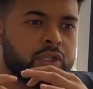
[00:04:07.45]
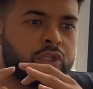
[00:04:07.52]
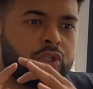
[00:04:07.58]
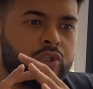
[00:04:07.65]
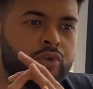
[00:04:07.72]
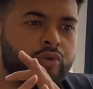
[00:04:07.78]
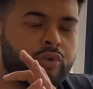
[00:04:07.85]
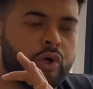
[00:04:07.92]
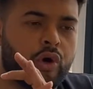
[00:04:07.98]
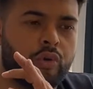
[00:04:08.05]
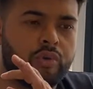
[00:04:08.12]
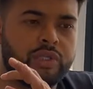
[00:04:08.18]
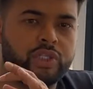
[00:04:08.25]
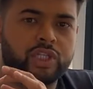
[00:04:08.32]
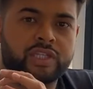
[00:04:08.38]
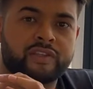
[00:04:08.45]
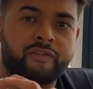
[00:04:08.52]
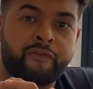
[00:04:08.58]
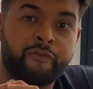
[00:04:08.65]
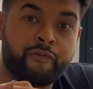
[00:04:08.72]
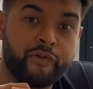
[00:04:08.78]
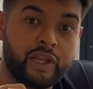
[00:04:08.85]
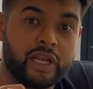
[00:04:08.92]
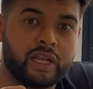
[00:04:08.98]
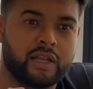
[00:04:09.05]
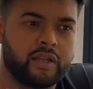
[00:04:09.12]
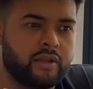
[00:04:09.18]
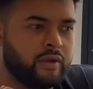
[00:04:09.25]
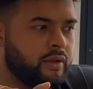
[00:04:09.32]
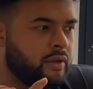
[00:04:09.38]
to not only just fill